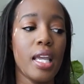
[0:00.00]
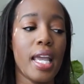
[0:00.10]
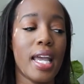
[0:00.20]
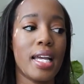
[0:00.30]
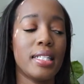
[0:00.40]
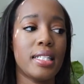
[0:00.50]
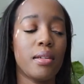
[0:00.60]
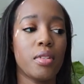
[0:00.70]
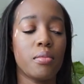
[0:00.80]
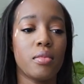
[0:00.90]
And
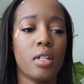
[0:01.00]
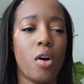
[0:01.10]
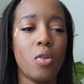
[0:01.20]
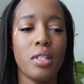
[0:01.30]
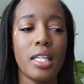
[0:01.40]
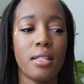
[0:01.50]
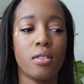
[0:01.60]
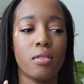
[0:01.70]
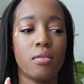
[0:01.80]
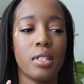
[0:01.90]
the only
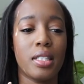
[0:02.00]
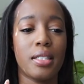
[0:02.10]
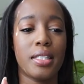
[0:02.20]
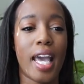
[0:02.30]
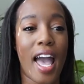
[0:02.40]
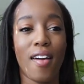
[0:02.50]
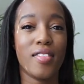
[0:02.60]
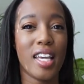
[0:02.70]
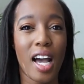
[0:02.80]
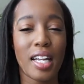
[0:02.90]

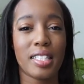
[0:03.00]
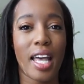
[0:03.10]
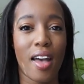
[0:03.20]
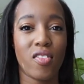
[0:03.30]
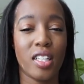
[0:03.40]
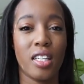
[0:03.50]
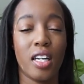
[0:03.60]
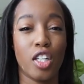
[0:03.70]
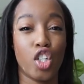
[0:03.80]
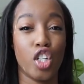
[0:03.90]
caveat to having
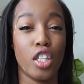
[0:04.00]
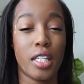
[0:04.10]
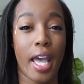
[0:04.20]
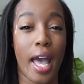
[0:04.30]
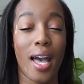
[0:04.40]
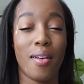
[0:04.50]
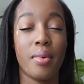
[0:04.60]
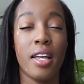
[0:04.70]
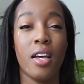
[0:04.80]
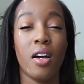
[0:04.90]
a good
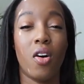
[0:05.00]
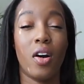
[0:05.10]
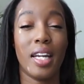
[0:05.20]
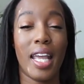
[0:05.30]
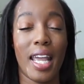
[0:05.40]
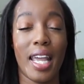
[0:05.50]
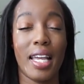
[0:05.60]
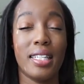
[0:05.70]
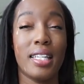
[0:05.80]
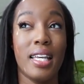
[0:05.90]
cab on
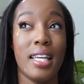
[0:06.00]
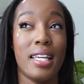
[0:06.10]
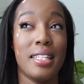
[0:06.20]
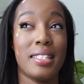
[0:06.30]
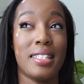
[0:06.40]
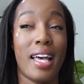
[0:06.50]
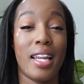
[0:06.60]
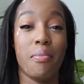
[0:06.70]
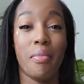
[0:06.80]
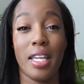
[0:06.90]
hand is
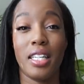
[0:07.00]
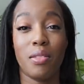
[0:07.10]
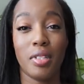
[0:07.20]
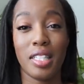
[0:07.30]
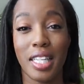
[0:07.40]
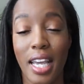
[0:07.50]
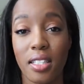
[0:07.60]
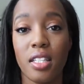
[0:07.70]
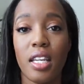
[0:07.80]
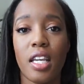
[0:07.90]
that it may need to be
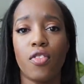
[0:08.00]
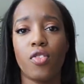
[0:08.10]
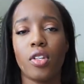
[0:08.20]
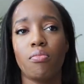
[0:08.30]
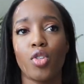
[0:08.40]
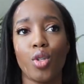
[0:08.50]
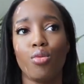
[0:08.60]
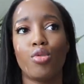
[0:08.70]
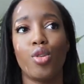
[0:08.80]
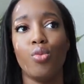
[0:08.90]
decanted. And if you're
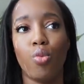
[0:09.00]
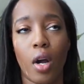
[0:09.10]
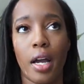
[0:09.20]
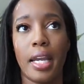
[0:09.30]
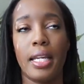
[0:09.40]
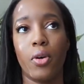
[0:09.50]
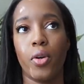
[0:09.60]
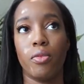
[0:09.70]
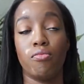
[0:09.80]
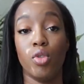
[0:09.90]
new to wine
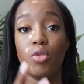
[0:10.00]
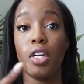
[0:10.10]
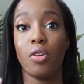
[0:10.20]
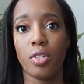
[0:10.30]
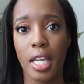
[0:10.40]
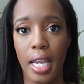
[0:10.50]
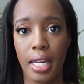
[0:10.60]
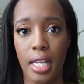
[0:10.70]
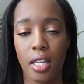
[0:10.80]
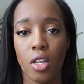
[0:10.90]
or new to
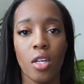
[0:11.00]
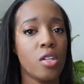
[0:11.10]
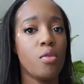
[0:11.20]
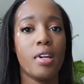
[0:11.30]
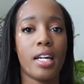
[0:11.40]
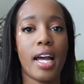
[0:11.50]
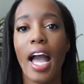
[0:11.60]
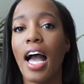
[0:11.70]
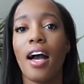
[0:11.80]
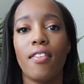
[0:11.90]
entertaining, you may not
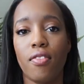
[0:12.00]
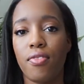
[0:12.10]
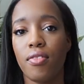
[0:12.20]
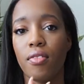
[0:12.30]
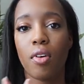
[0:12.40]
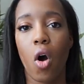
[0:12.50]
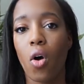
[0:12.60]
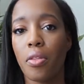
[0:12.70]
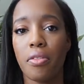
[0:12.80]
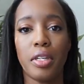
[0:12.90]
have
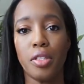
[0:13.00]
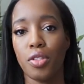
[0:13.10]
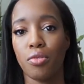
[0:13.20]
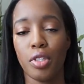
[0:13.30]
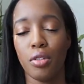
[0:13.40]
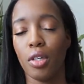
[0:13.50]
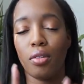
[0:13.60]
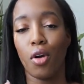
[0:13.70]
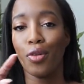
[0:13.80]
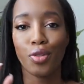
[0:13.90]
all the things you need,
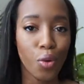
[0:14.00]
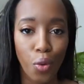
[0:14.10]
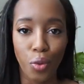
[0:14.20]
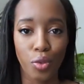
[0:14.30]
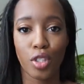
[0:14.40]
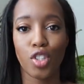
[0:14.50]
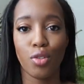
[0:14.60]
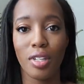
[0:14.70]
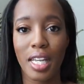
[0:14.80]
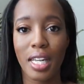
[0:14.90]
all the tools that you
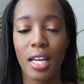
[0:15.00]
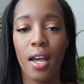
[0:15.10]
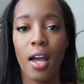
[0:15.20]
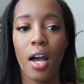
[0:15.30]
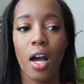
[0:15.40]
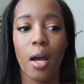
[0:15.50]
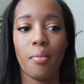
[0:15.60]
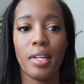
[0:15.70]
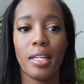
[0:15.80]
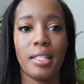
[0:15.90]
need.
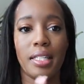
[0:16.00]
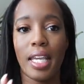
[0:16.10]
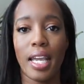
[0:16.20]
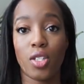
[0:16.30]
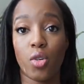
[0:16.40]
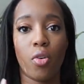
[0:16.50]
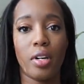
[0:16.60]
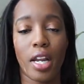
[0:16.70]
And a decanter or an